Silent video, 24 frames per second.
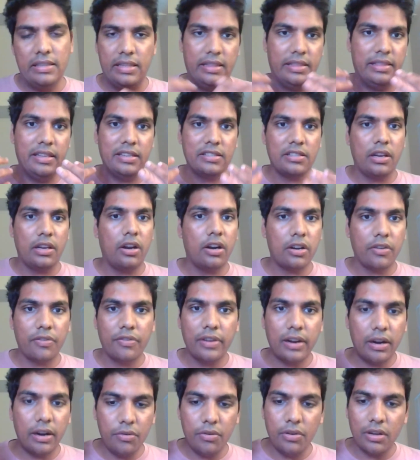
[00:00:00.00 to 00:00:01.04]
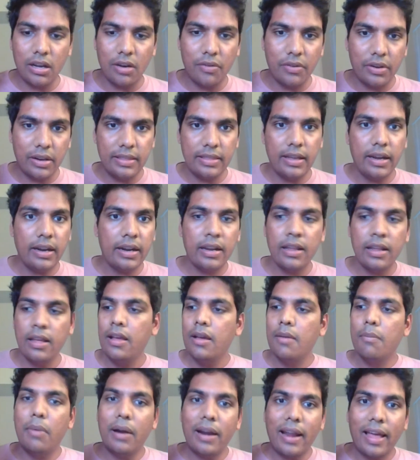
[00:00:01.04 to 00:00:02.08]
there's a lot of ground to cover in that.
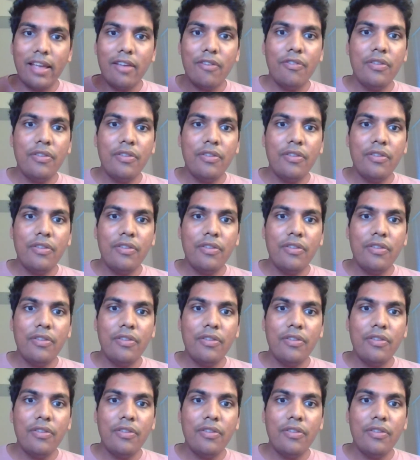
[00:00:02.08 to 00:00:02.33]
But I